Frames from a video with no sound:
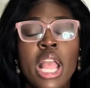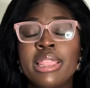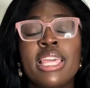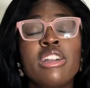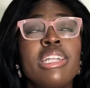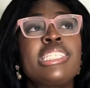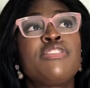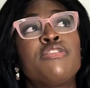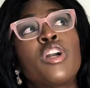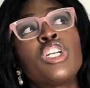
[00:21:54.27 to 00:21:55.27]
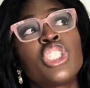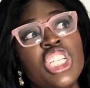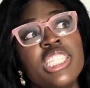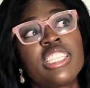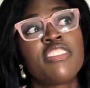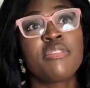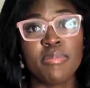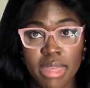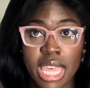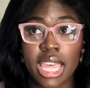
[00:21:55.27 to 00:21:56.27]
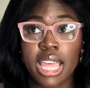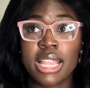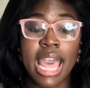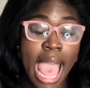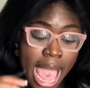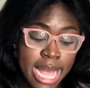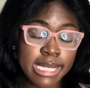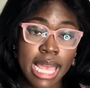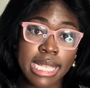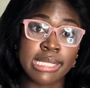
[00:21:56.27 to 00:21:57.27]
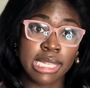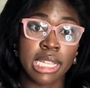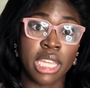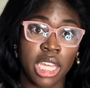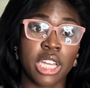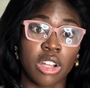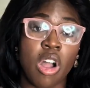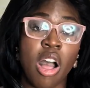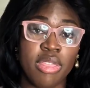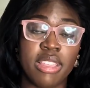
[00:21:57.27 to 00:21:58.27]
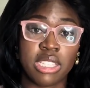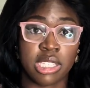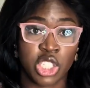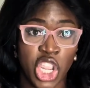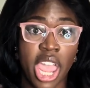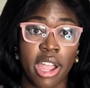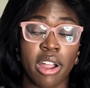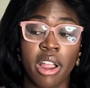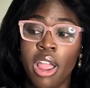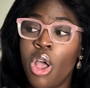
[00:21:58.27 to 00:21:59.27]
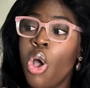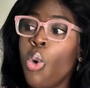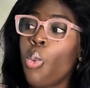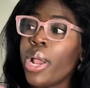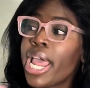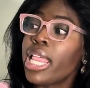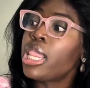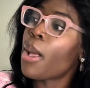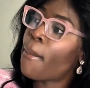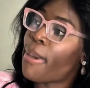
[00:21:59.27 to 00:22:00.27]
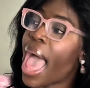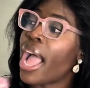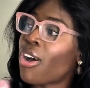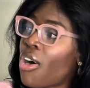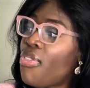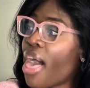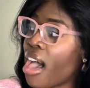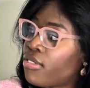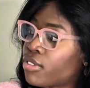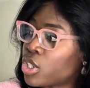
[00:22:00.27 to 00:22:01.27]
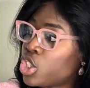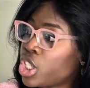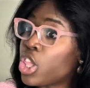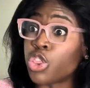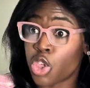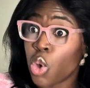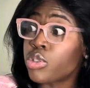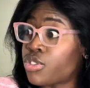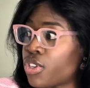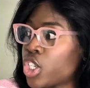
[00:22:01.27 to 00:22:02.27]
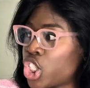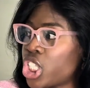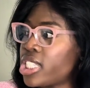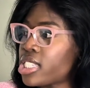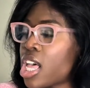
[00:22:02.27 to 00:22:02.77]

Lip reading: There is versions of me that as I sit here on this chair, when I look back on that version, those versions